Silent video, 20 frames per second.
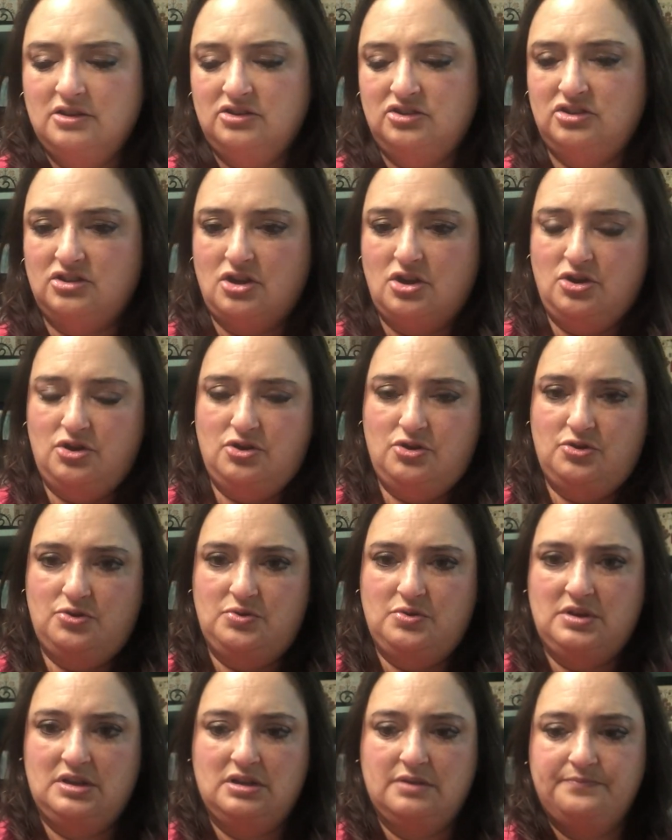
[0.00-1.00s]
So
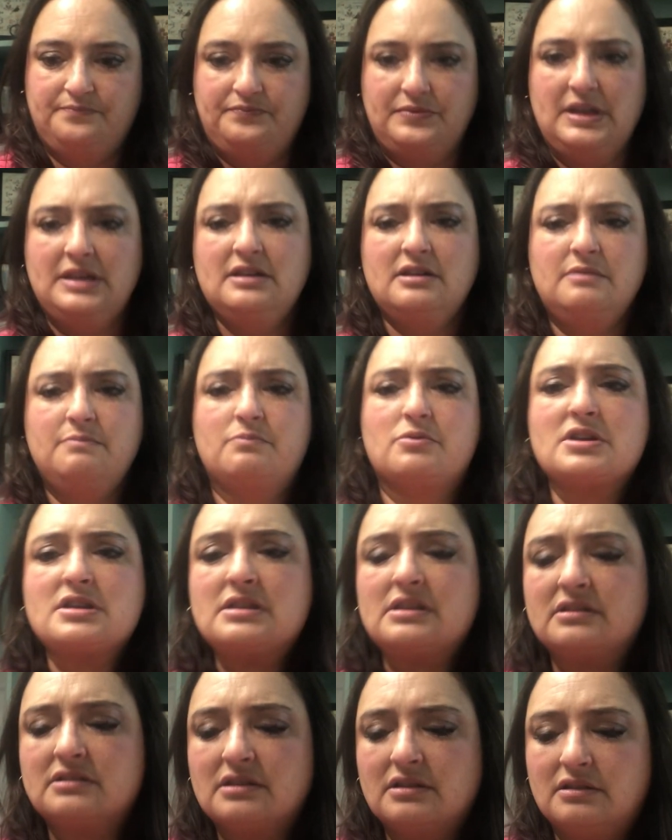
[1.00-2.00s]
I'm going to bring
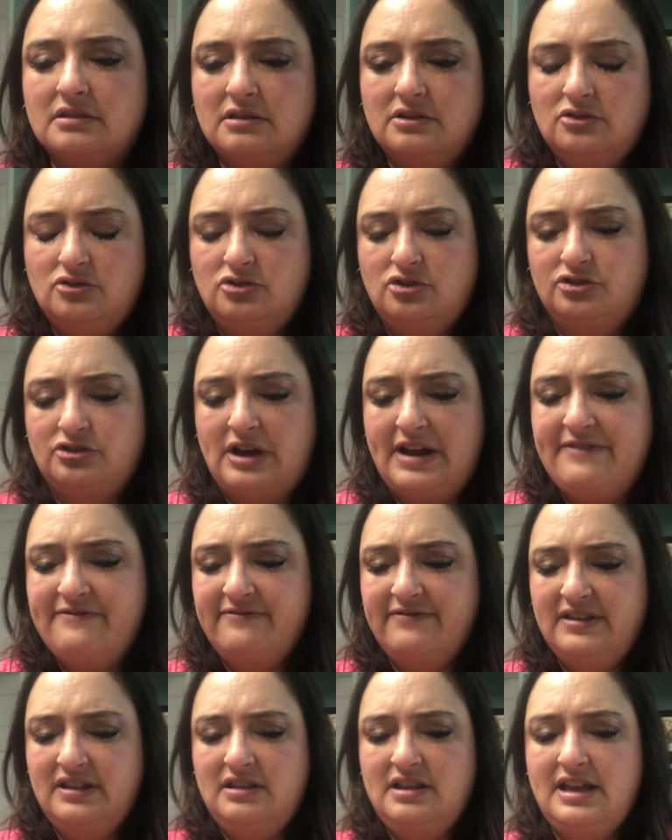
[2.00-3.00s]
this a little closer. I
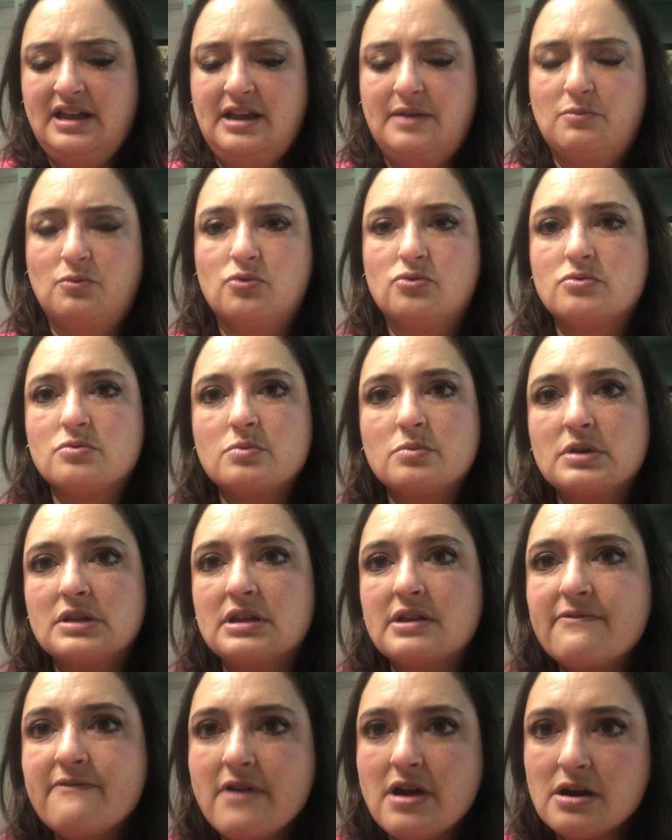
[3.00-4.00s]
feel like it's
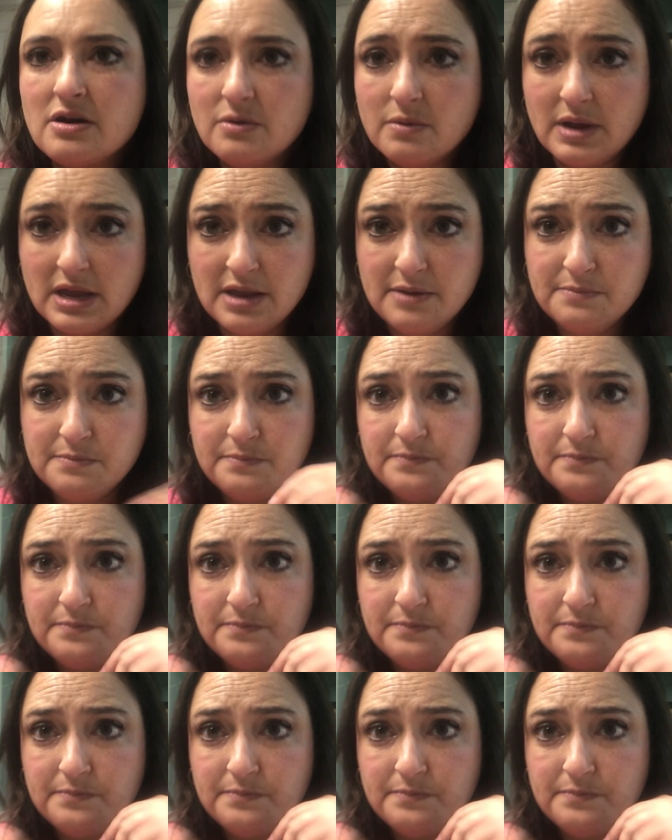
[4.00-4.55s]
really far away,